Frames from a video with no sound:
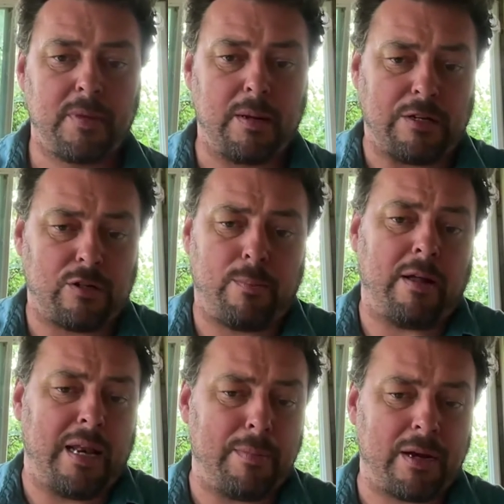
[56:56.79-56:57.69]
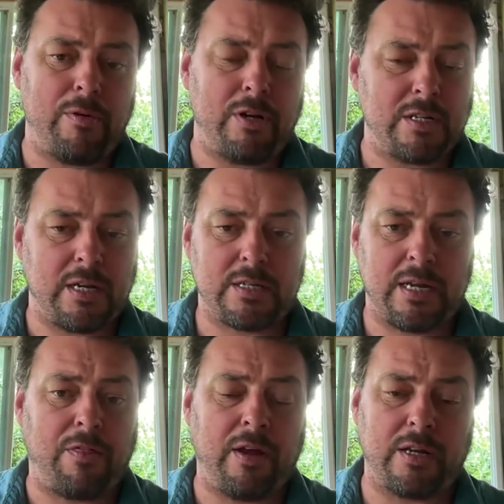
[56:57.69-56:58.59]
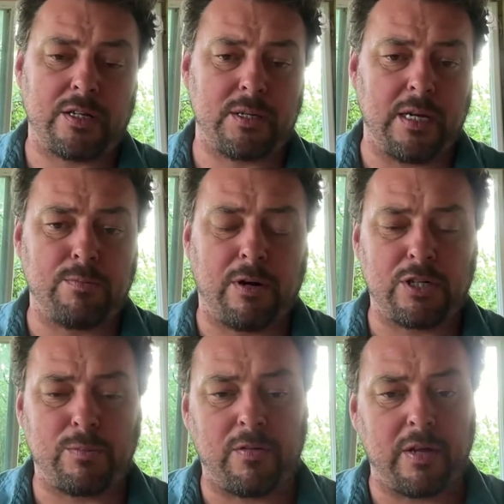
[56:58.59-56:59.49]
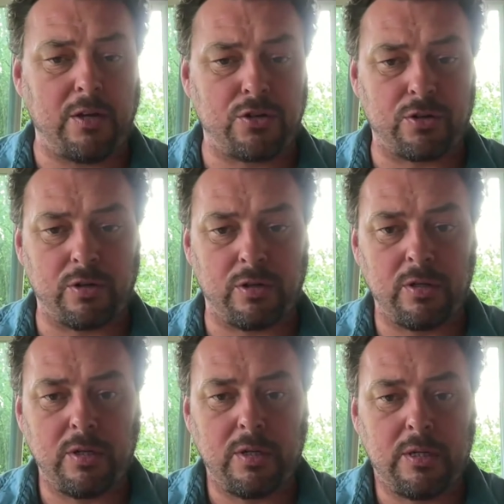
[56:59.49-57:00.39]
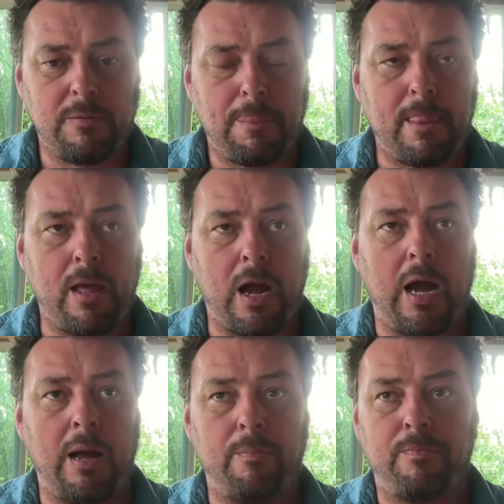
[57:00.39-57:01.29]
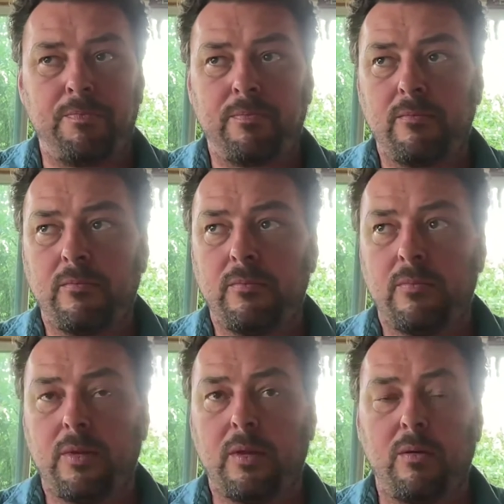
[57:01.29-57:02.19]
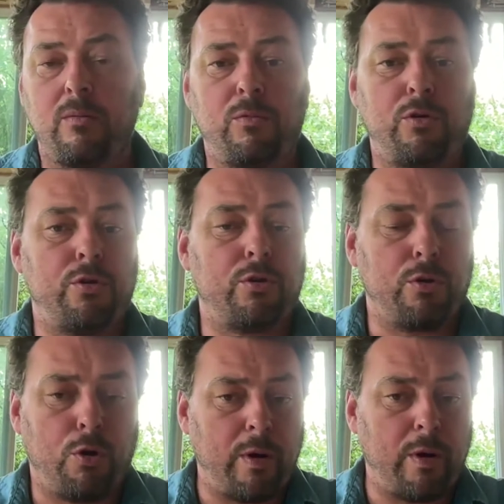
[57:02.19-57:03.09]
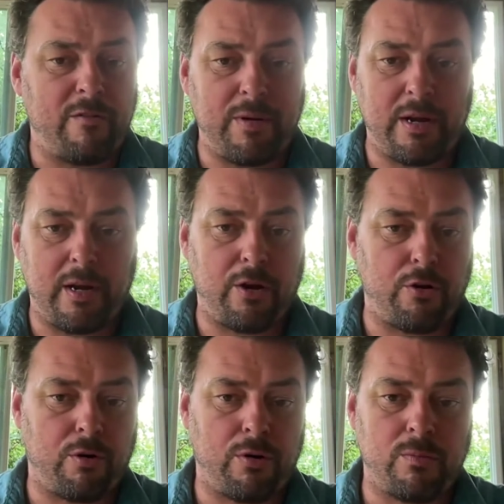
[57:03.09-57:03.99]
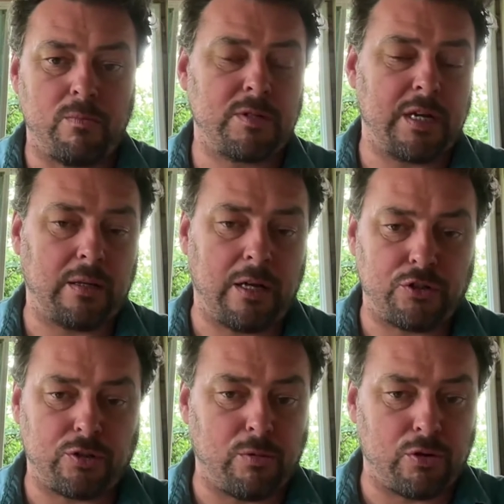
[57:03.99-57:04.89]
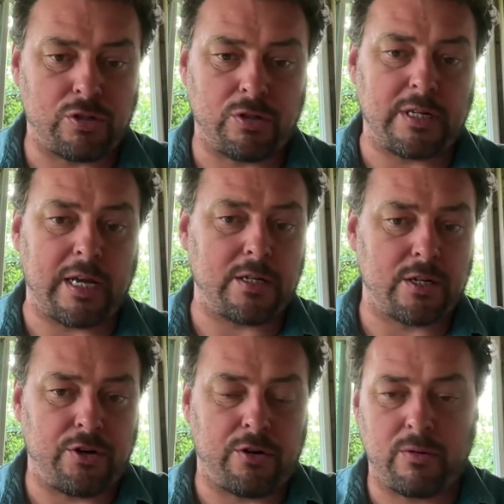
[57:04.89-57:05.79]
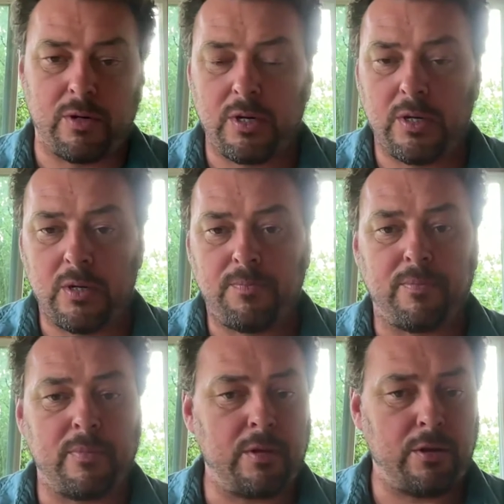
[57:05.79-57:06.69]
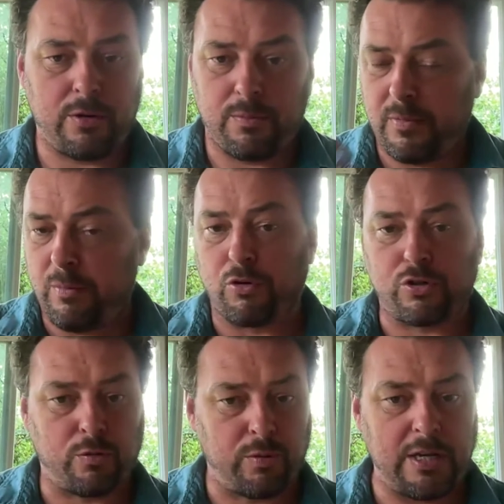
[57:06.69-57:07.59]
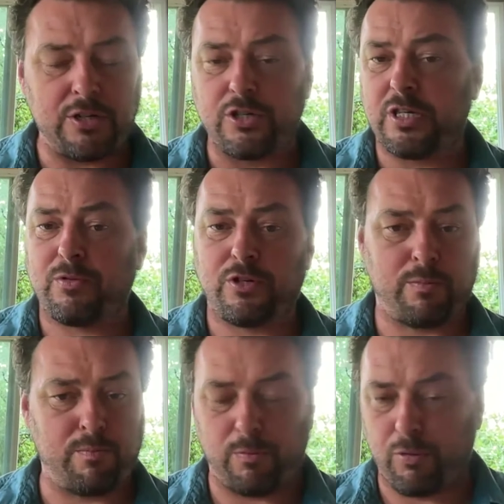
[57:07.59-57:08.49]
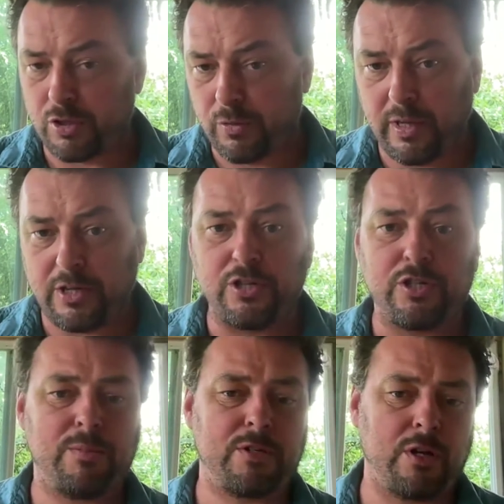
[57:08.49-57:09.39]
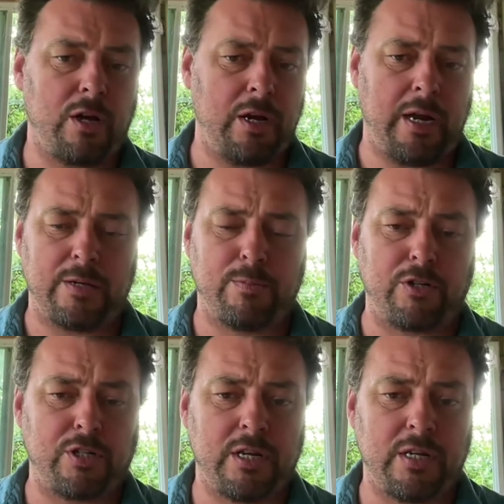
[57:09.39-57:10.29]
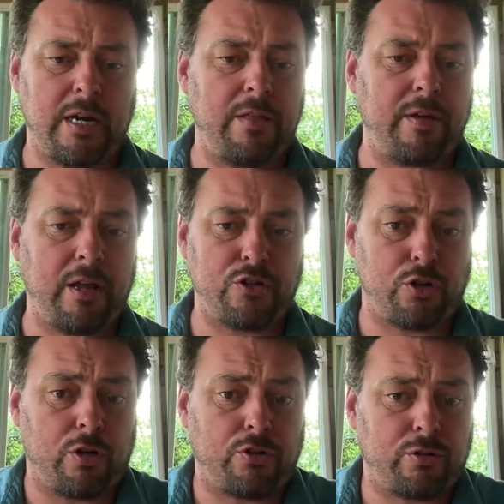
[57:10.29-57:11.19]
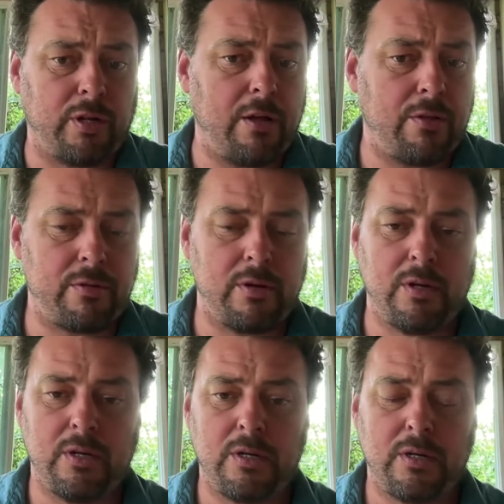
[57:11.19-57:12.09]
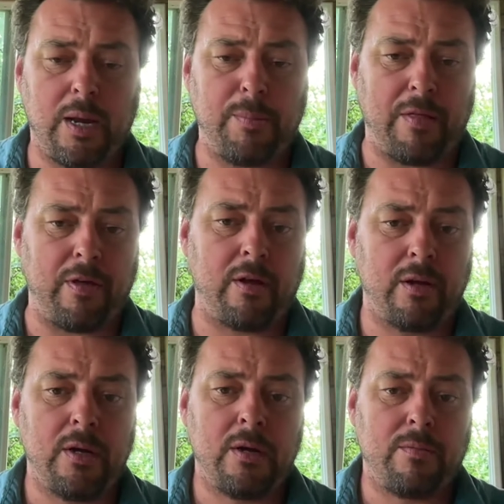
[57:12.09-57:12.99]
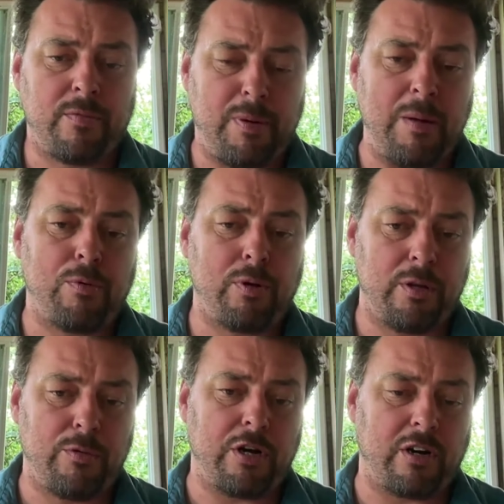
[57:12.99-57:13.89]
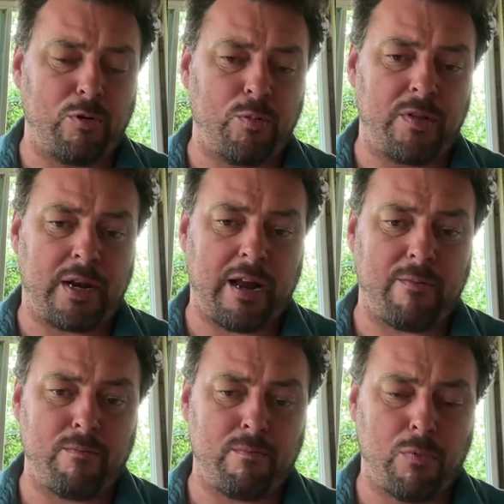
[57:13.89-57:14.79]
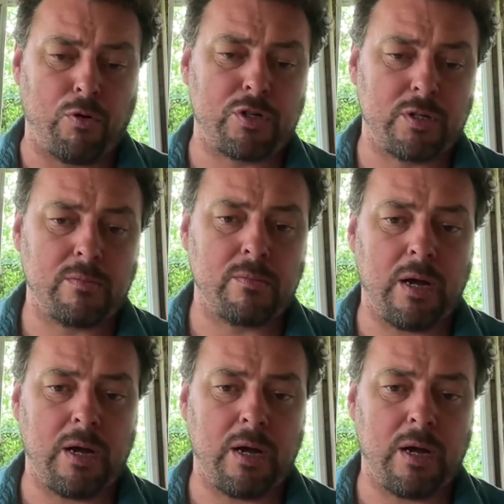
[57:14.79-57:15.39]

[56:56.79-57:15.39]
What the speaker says: That's what the biodynamic community says. And I think it's as much about the internal, um, your way of being and your own psychological, emotional status and your emotional relationships, your personal relationships, as much as it is anything else, your cultural health. I mean, I think the people in the regenerative movement that I have most